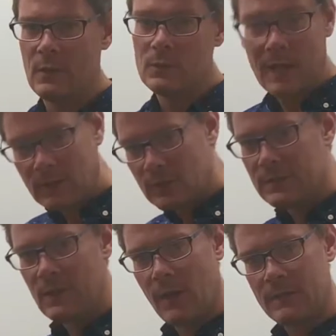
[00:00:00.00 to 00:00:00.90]
which
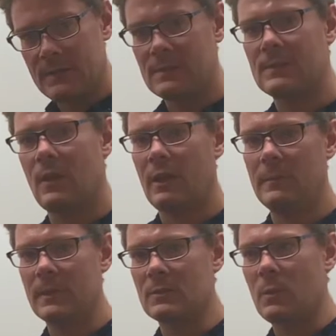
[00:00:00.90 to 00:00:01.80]
actually ties into
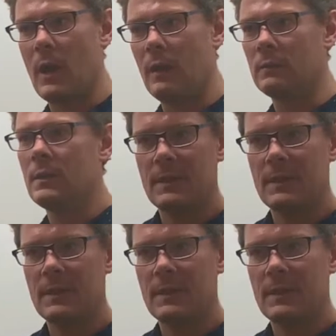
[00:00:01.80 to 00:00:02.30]
timing as well,